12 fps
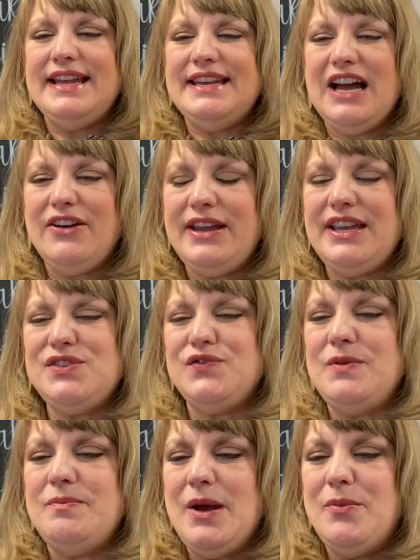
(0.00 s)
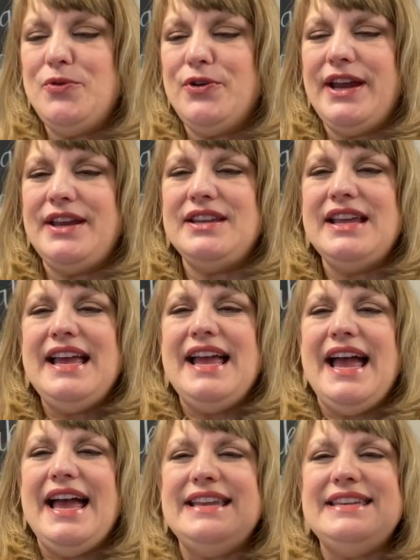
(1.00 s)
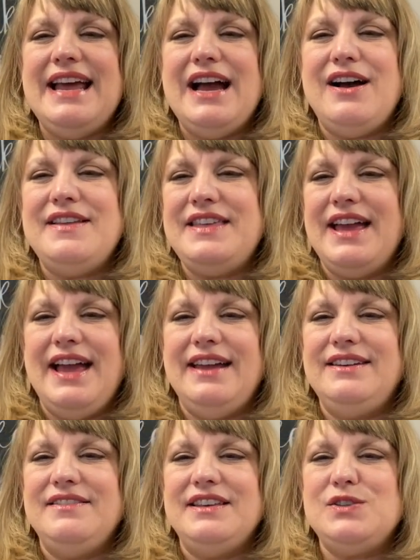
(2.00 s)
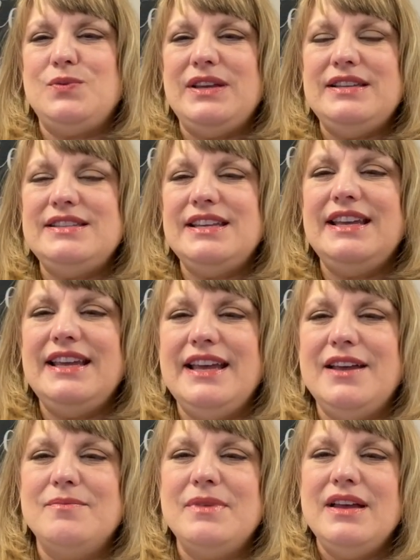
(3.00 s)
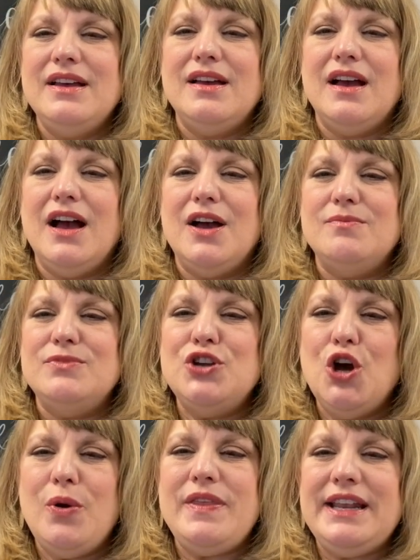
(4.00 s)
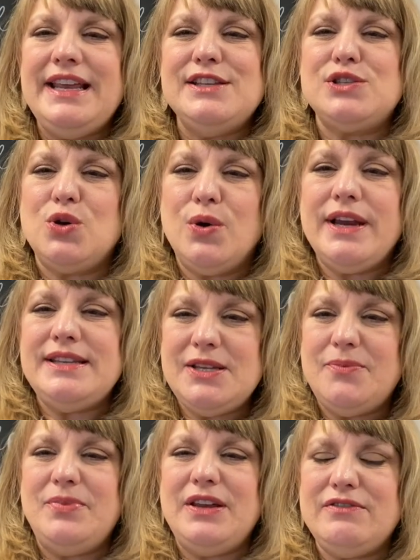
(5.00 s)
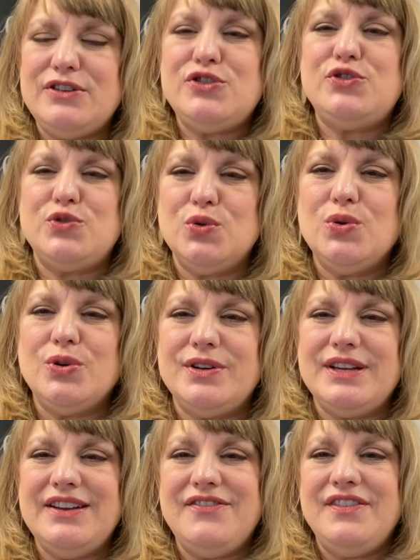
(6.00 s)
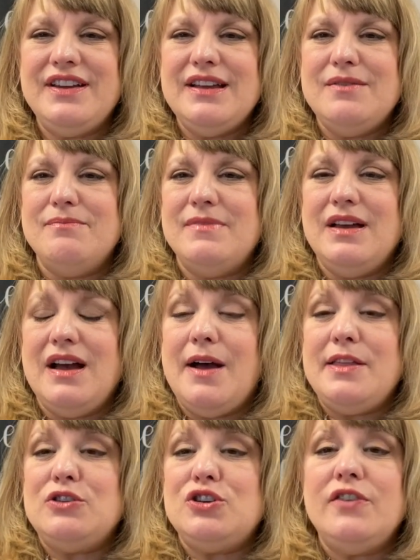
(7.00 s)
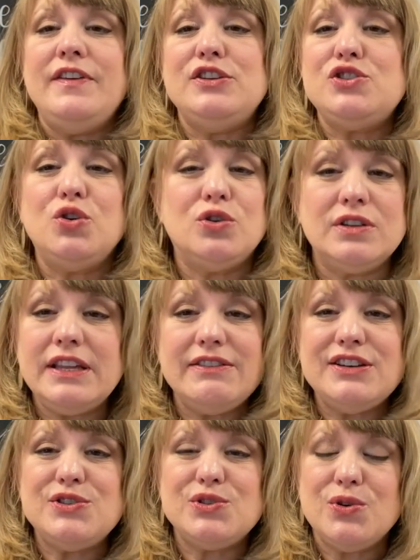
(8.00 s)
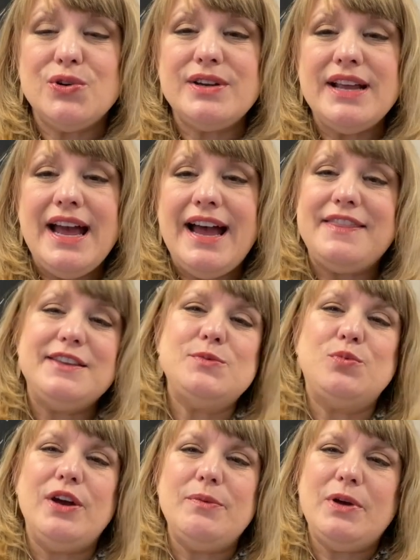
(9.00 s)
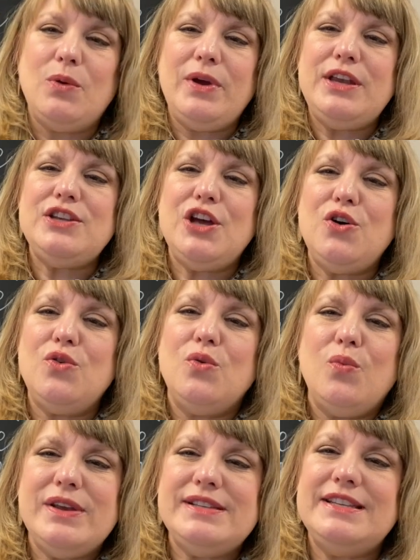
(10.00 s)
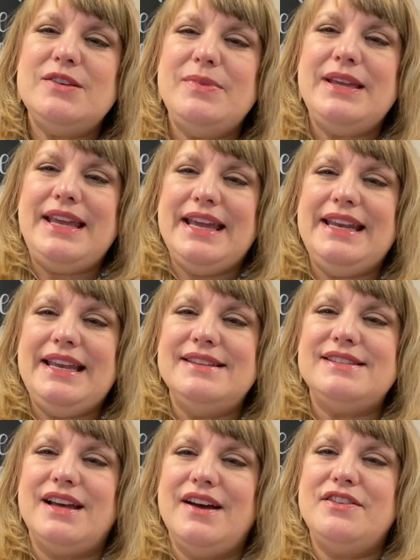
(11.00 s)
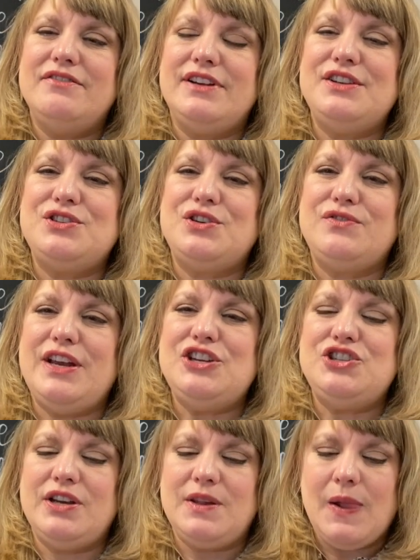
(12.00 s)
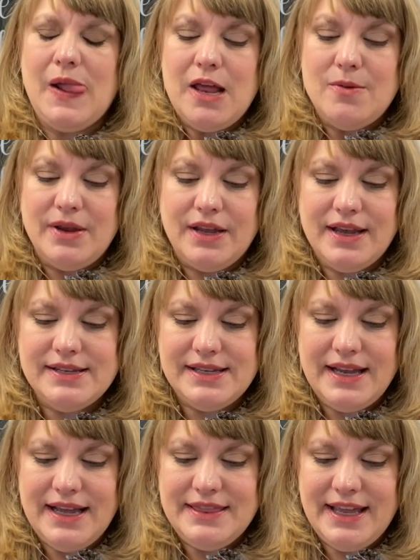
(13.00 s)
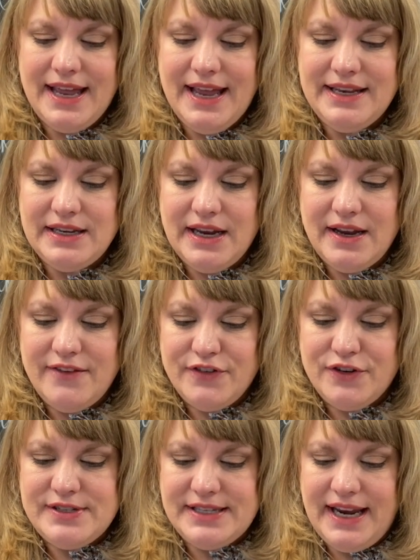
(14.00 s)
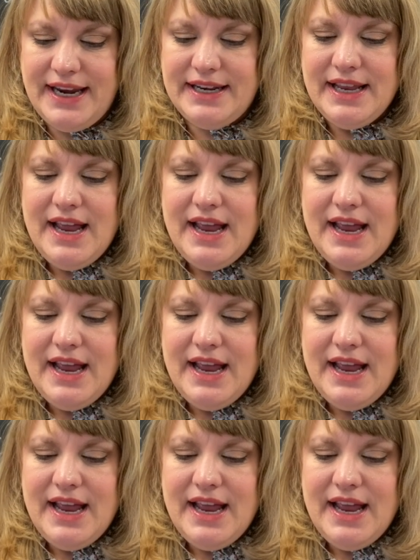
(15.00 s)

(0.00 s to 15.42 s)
and now he's remembering. And now at the end of this, we see him knowing that he's going to be restored. I don't know if he's totally restored at this point, but we know we see the beginnings of the restoration, because at the end, verse 8,